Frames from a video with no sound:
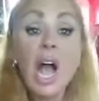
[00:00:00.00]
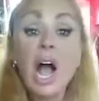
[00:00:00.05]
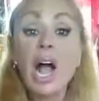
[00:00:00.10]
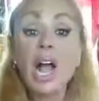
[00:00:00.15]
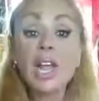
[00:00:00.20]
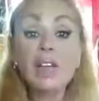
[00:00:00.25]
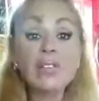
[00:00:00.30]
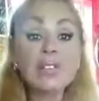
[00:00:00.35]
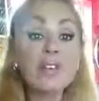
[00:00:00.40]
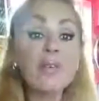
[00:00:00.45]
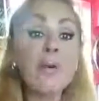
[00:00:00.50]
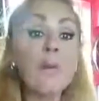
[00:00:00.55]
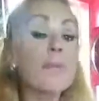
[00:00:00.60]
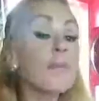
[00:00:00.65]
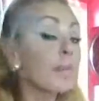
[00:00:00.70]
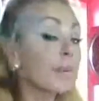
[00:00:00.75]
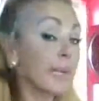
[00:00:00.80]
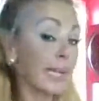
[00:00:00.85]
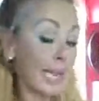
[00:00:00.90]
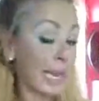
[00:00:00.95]
I even have
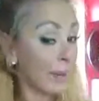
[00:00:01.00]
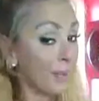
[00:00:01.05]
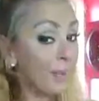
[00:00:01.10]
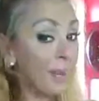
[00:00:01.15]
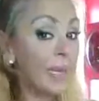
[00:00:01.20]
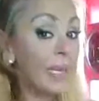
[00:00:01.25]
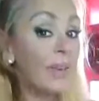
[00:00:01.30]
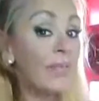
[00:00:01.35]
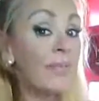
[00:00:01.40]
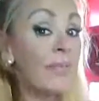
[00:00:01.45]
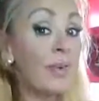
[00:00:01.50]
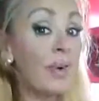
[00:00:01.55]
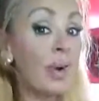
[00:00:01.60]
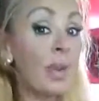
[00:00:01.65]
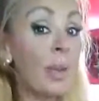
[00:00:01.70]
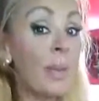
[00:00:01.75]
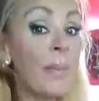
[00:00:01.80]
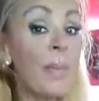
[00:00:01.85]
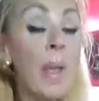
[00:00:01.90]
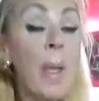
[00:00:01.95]
a playpen for
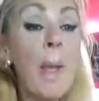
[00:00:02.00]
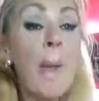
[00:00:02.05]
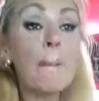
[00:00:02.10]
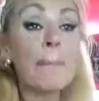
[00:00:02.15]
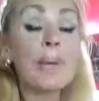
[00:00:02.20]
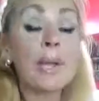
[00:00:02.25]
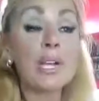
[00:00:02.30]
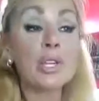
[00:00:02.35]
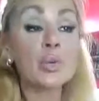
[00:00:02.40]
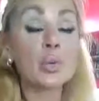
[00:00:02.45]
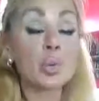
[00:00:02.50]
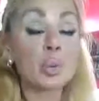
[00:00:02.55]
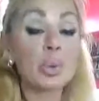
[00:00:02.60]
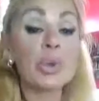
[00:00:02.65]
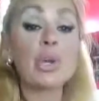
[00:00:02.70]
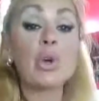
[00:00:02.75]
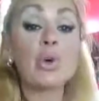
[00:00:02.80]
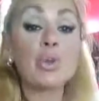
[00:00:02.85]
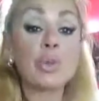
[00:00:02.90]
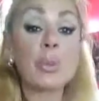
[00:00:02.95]
him because when we
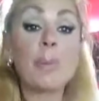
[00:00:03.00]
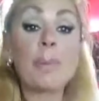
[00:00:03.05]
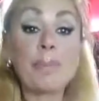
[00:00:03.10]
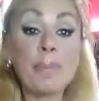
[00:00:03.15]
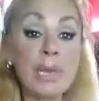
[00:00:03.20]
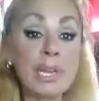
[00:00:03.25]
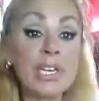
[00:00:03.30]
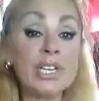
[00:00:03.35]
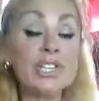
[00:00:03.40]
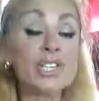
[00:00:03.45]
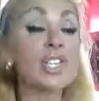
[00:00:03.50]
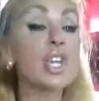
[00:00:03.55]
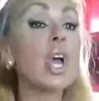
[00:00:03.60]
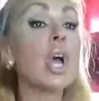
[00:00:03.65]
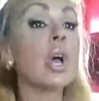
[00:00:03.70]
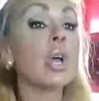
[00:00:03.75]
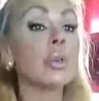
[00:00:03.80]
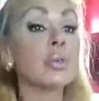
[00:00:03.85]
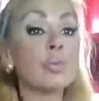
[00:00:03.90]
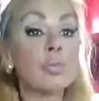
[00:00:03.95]
go to the beach,
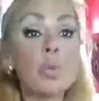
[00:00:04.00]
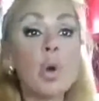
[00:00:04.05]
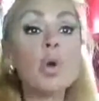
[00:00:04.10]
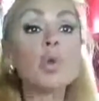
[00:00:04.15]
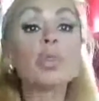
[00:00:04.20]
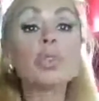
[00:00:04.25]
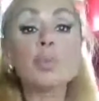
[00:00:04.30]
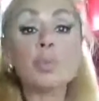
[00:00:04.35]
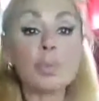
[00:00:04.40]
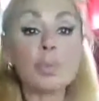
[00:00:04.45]
most